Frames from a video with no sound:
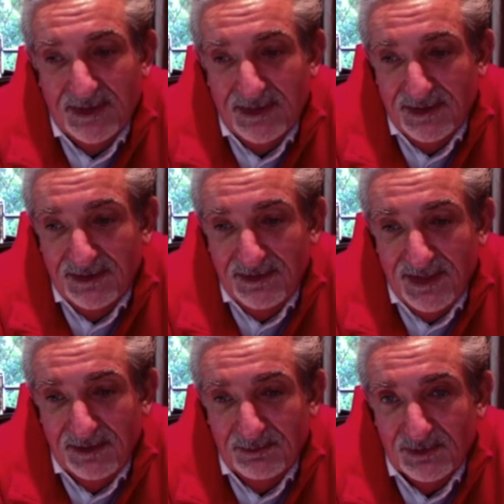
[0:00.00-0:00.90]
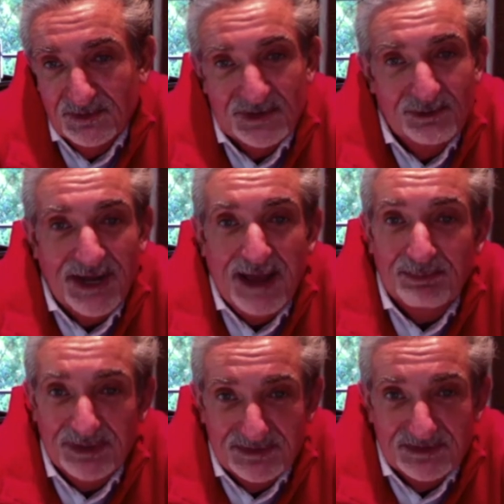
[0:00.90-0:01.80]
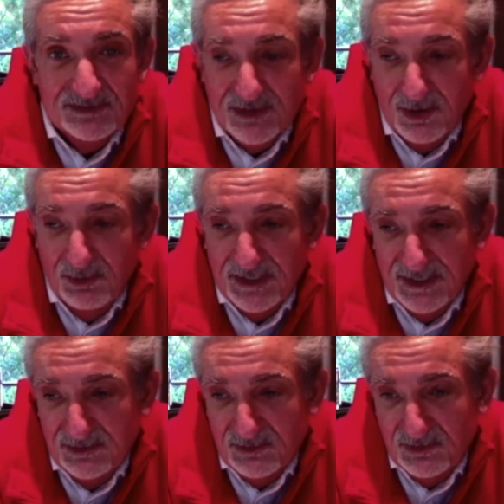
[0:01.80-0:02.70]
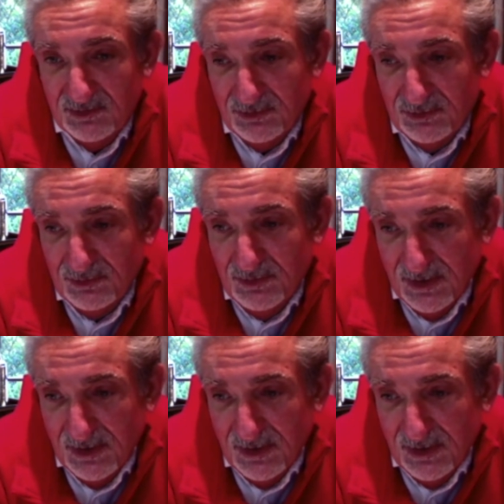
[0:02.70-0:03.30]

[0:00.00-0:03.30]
And then we'll see what happens going into